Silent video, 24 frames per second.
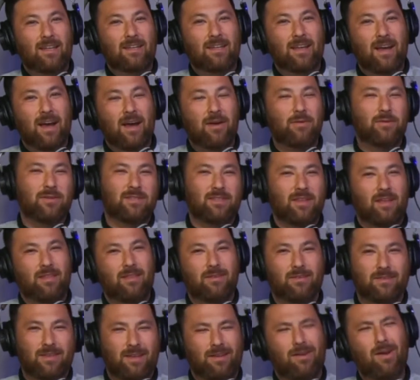always thought that
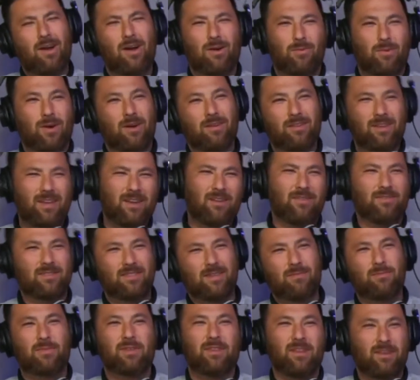was like, oh, well,
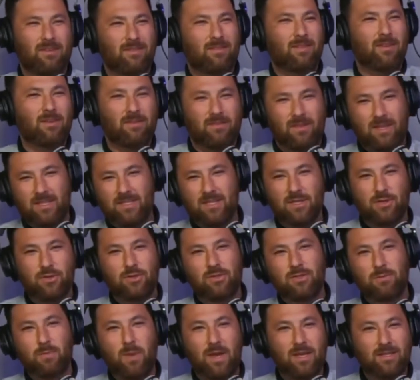someone it's a new
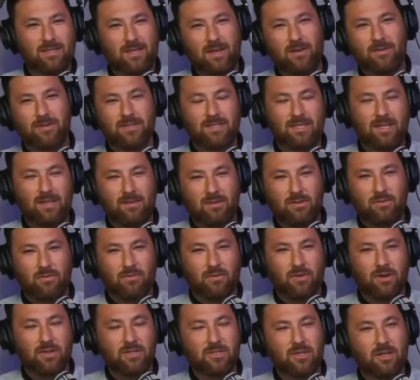space. They always need new
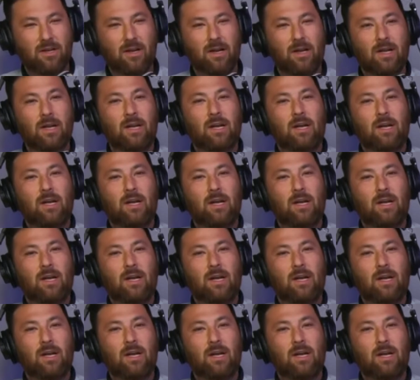furniture.